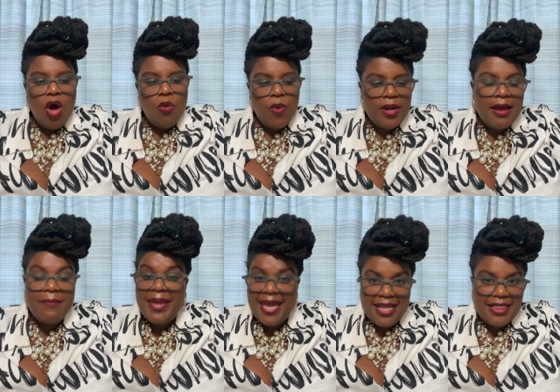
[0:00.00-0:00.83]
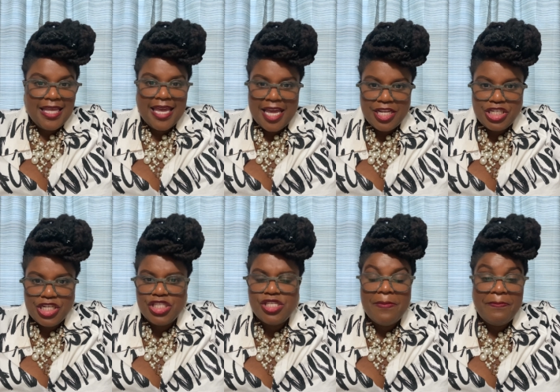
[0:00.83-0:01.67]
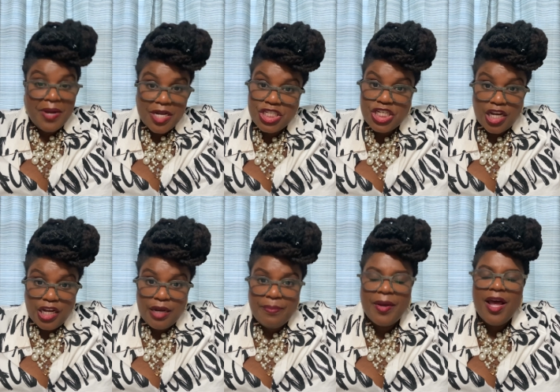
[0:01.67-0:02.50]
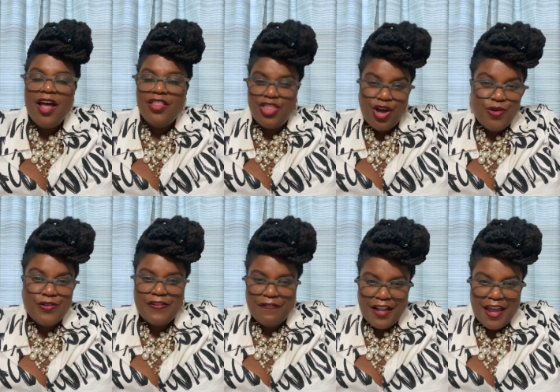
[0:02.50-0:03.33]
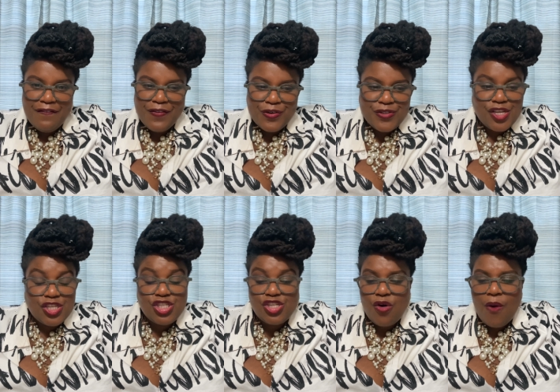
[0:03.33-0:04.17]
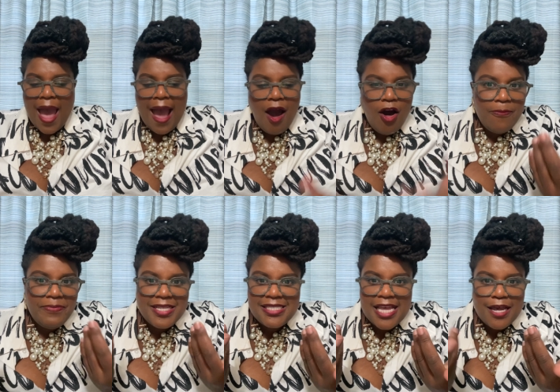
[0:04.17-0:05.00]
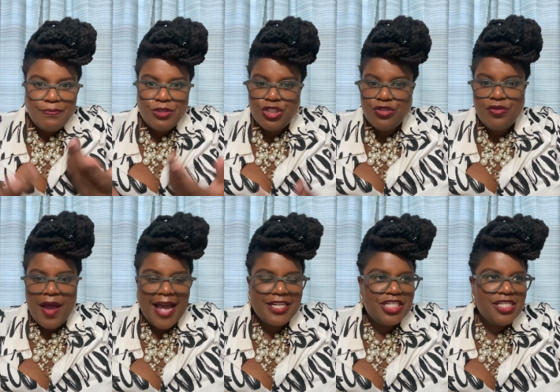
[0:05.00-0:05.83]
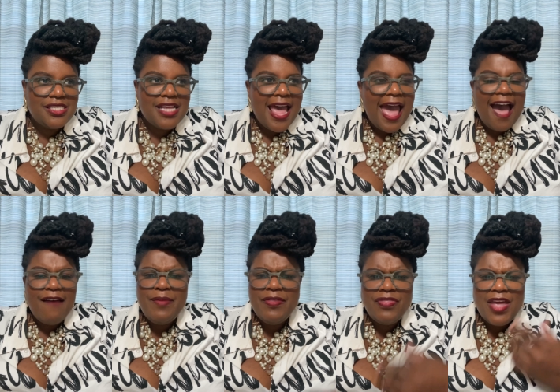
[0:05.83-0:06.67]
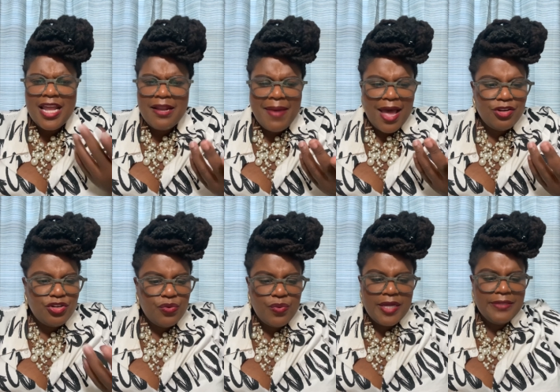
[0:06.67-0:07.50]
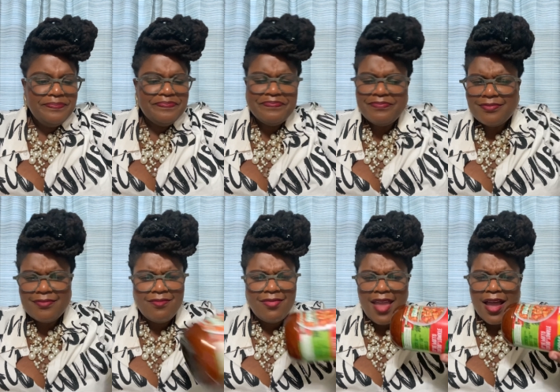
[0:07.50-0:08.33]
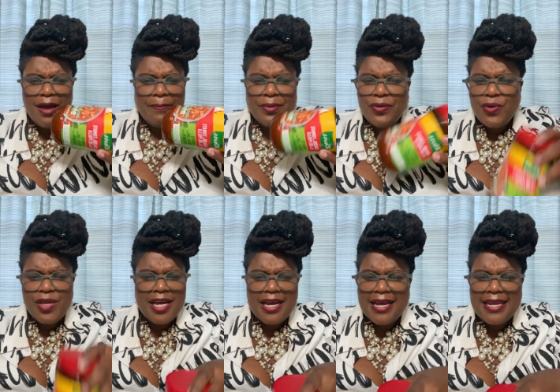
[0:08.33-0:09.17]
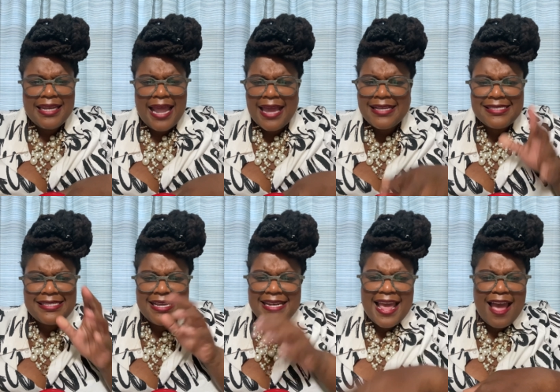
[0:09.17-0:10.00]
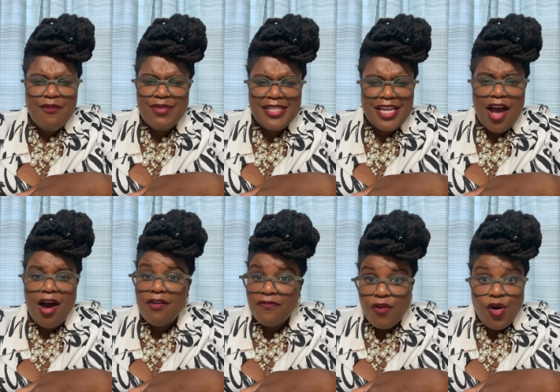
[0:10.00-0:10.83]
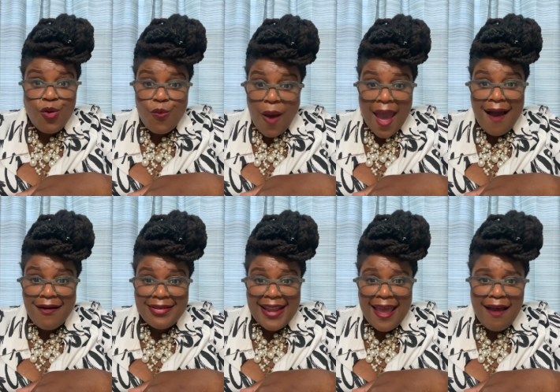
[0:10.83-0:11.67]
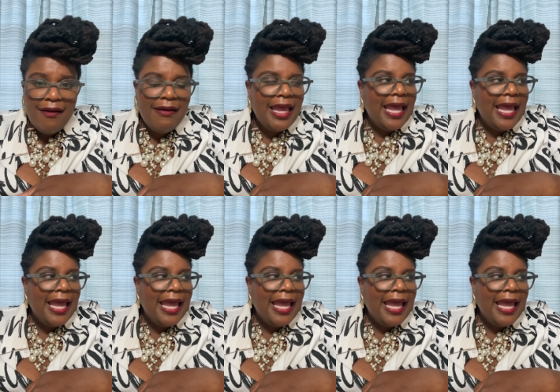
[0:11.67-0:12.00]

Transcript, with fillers: when I'm in the kitchen to punch up those flavors. So I hope this helps you. I just, I've been thinking about doing a bouillon like sit down with y'all for a while now.